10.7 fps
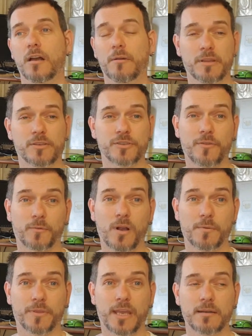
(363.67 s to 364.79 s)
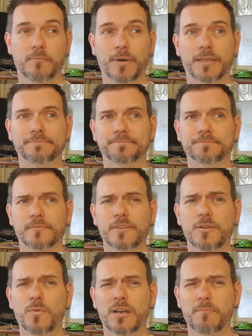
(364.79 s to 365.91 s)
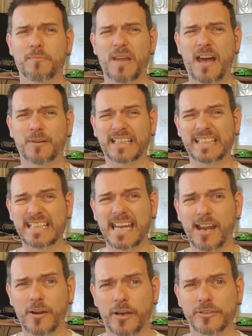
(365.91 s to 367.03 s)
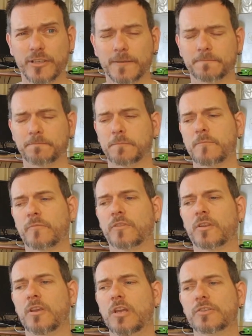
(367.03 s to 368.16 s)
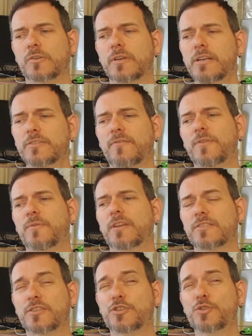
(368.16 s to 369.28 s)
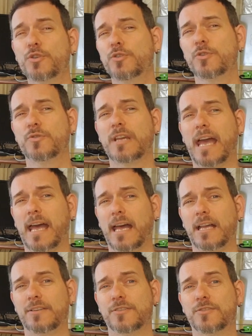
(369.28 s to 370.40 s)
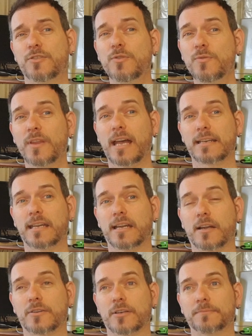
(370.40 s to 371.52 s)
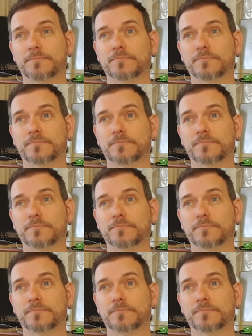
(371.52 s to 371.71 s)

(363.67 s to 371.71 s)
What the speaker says: I mean, there's nothing wrong with that, but you want to have a character. So here's a few things that you can do to add to that character.